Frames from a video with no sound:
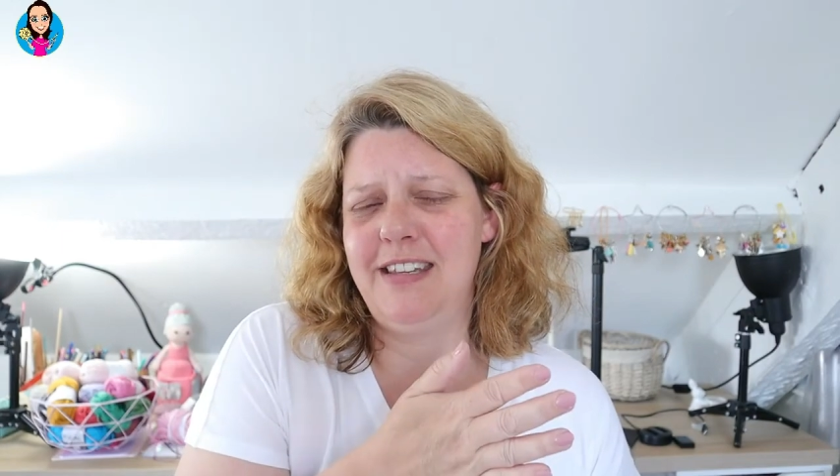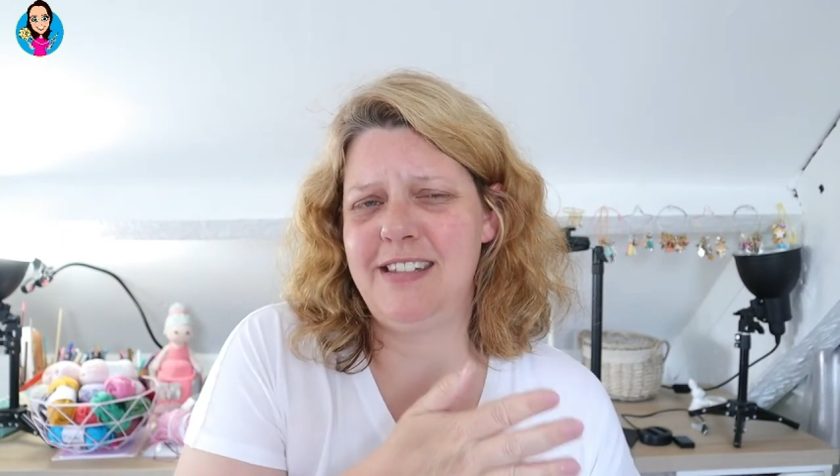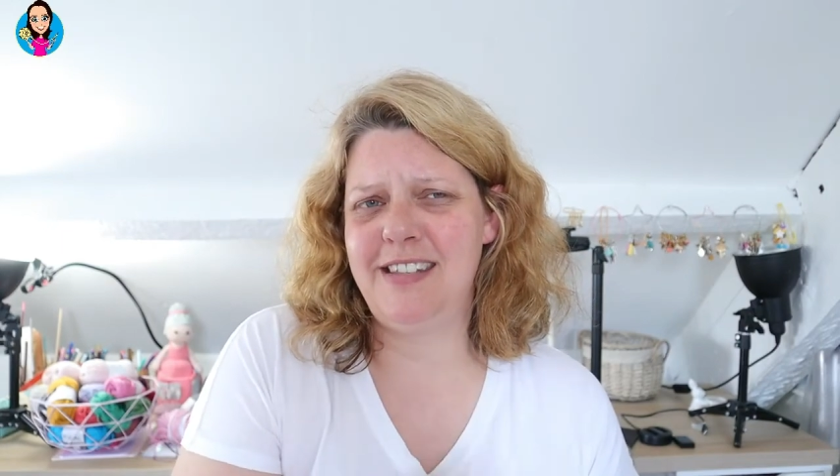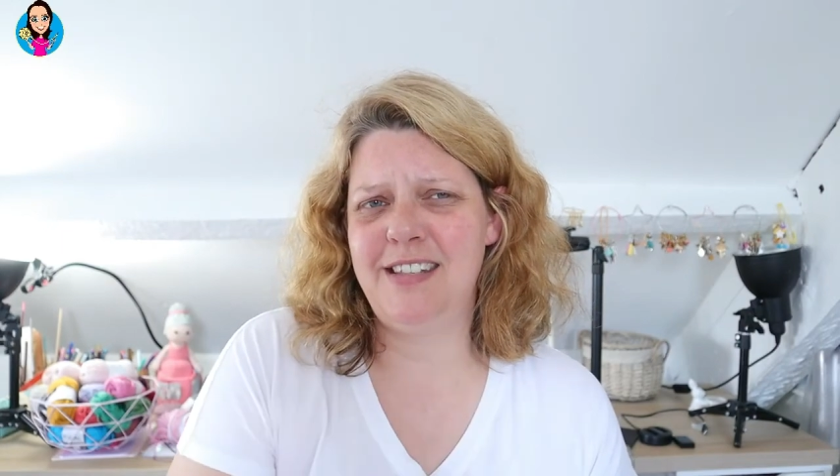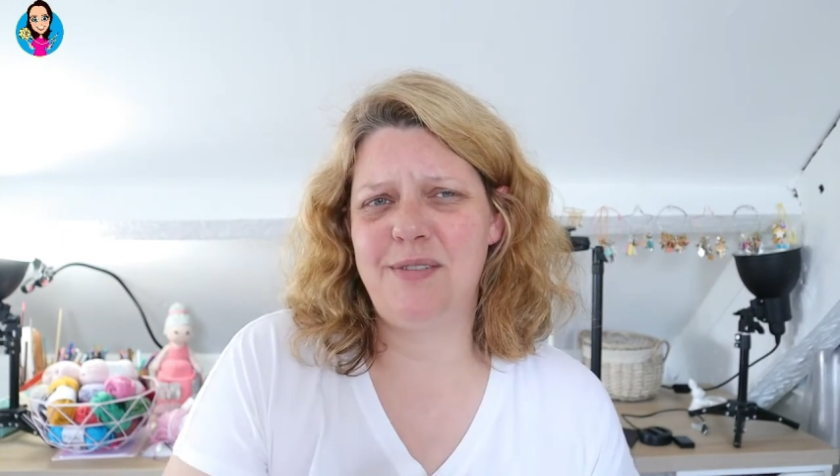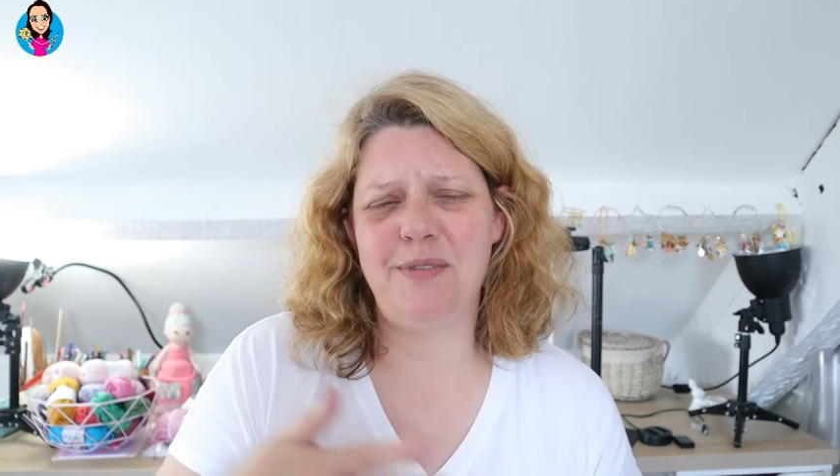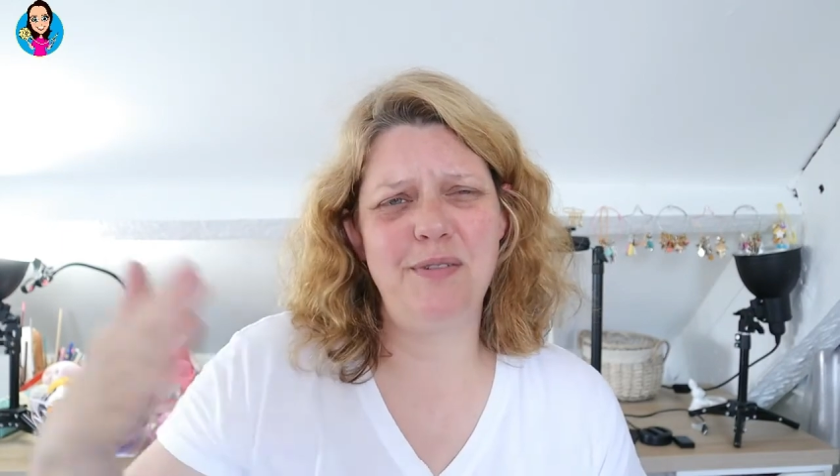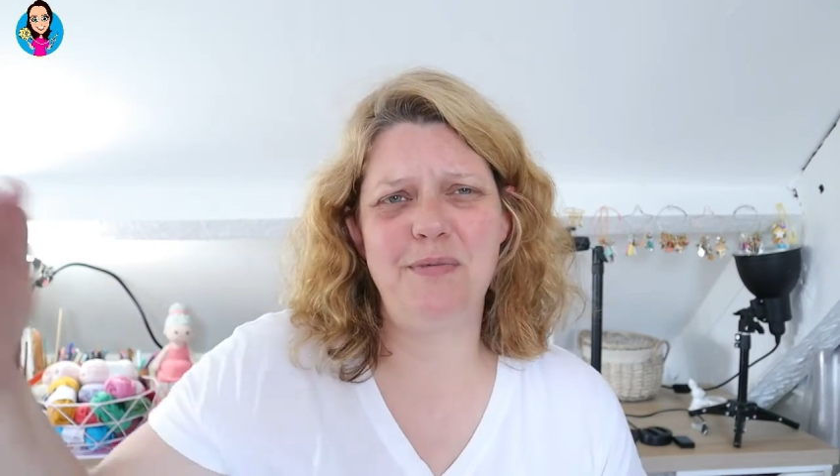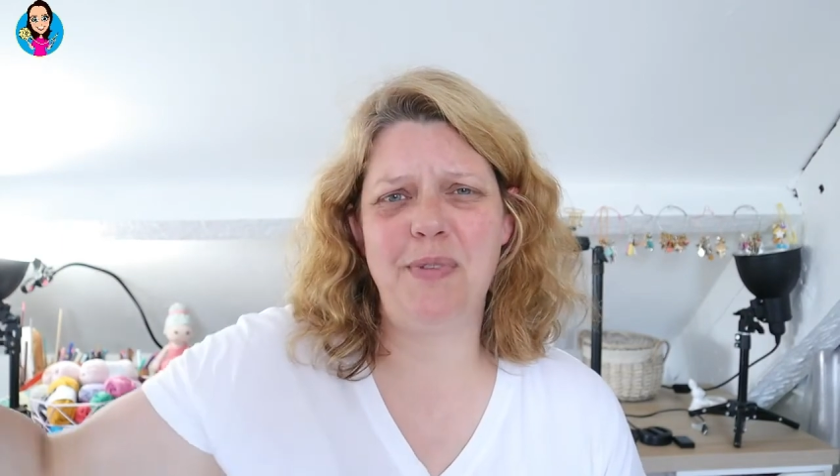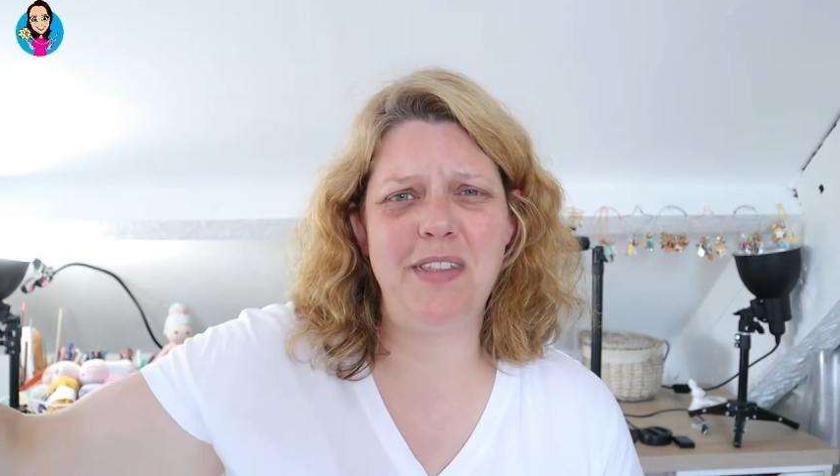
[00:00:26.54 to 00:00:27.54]
is this
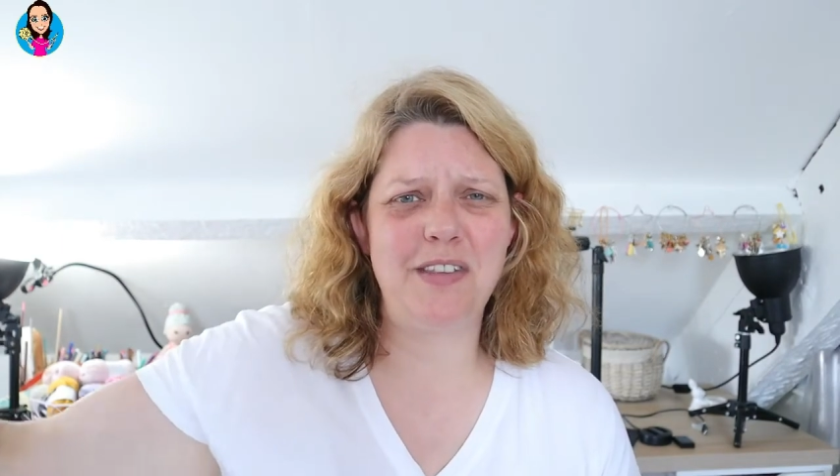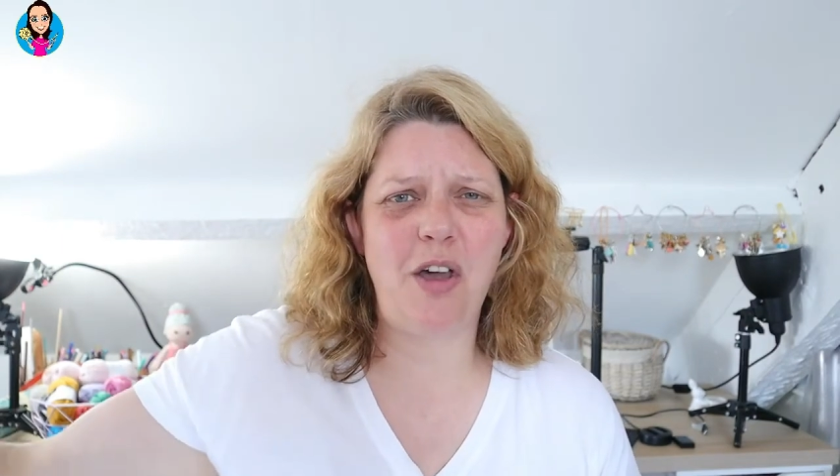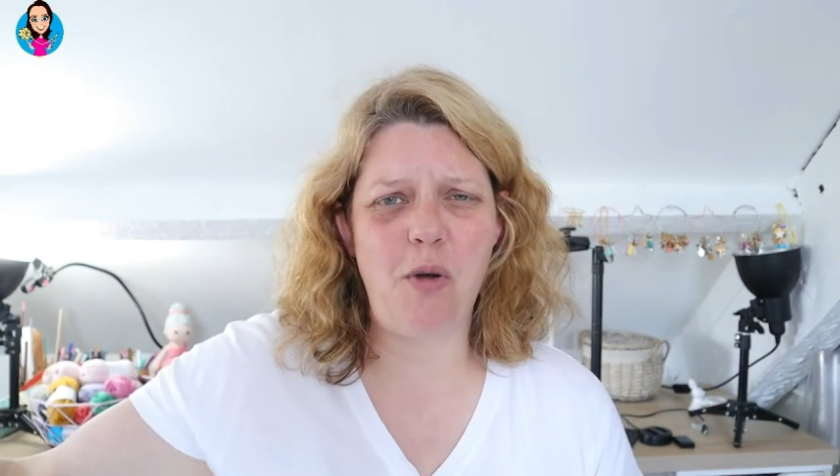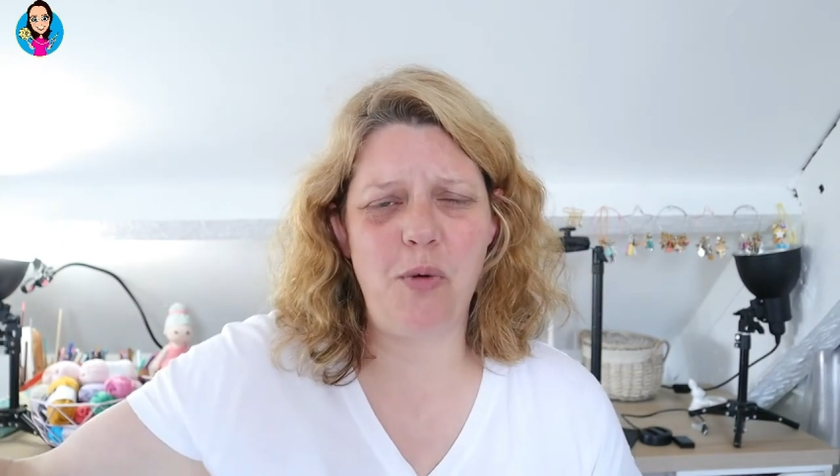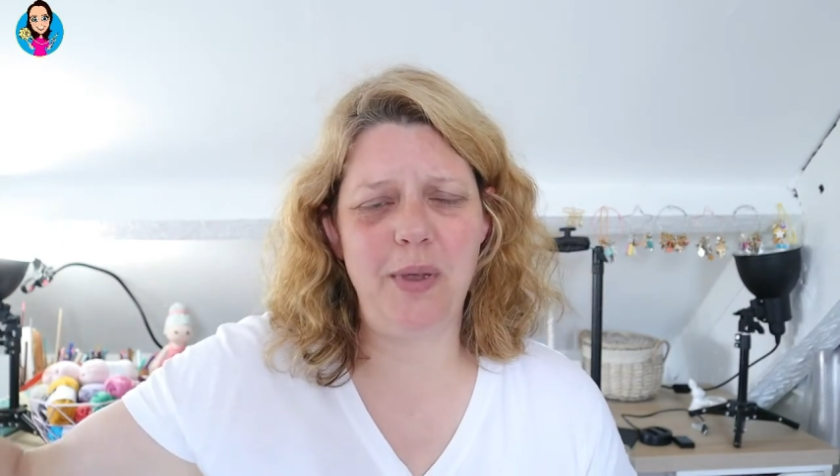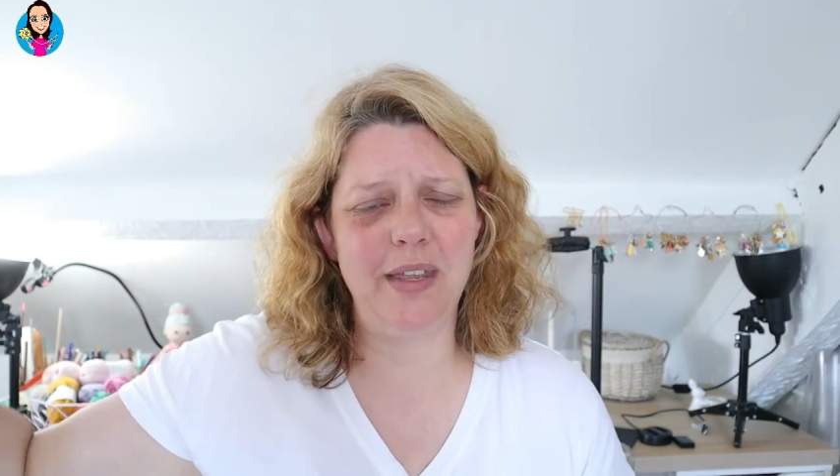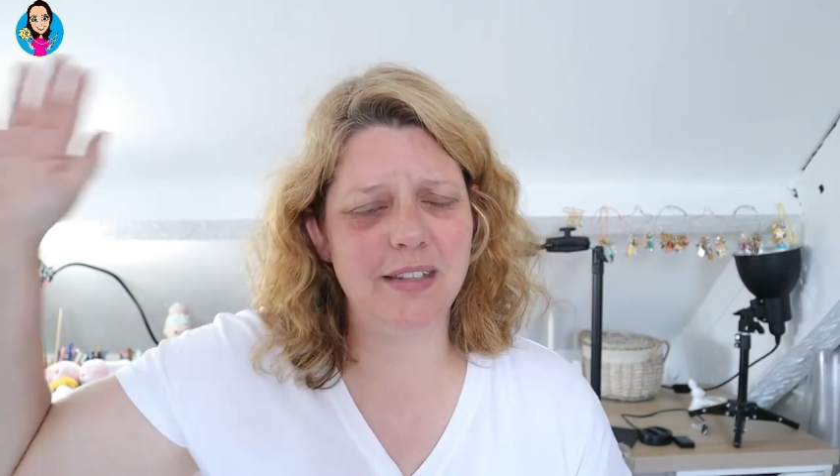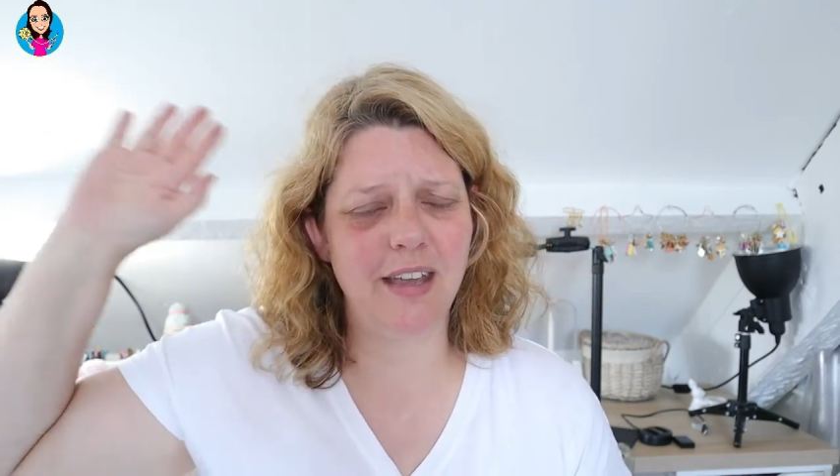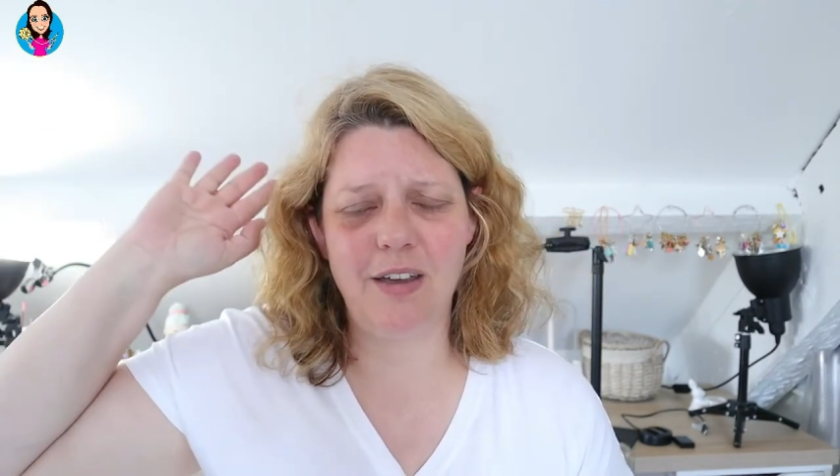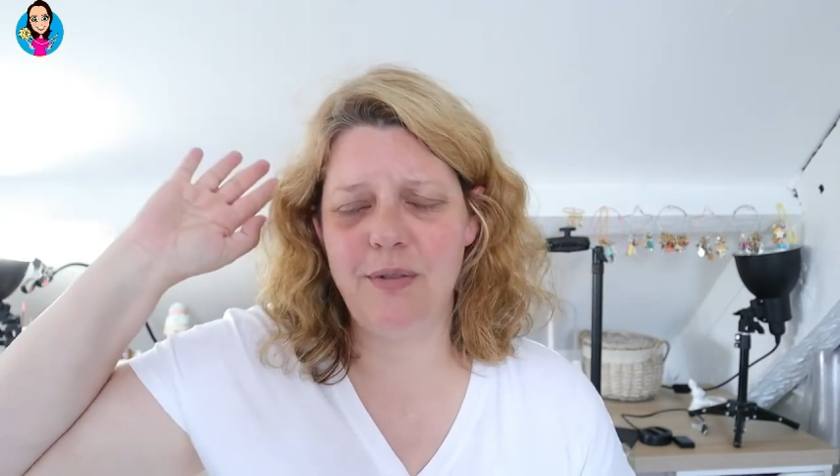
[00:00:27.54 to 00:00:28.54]
one, but there's a whole week
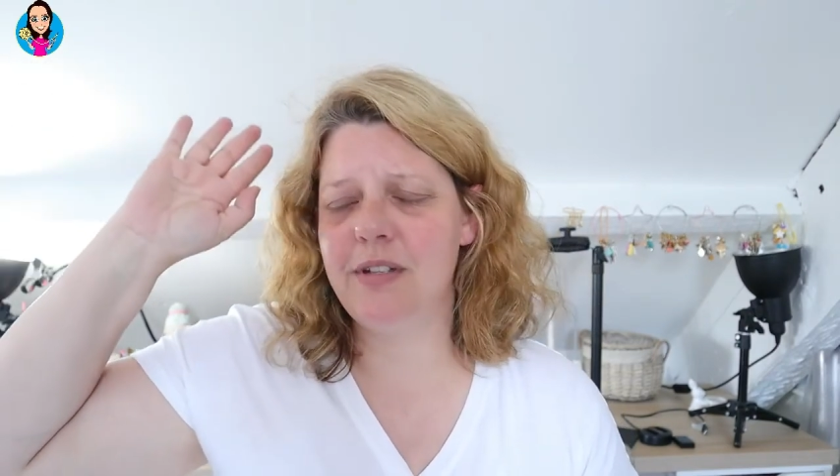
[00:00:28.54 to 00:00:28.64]
to go,